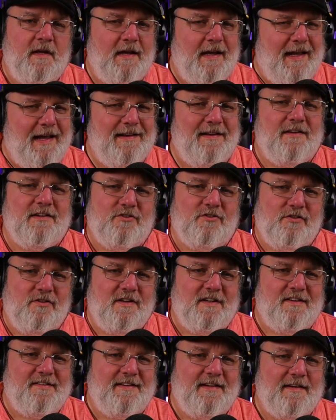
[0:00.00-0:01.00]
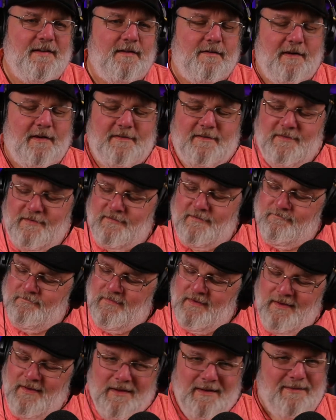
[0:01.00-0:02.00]
and electronic cigarettes
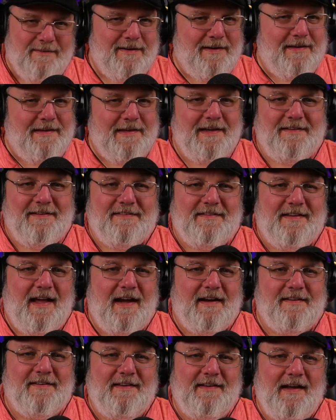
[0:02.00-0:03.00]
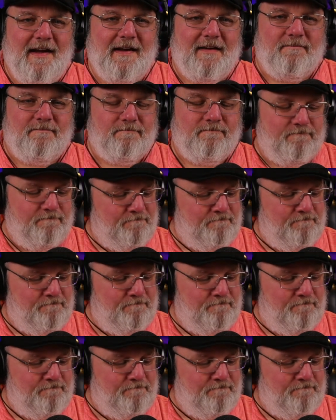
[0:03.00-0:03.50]
were the exact same.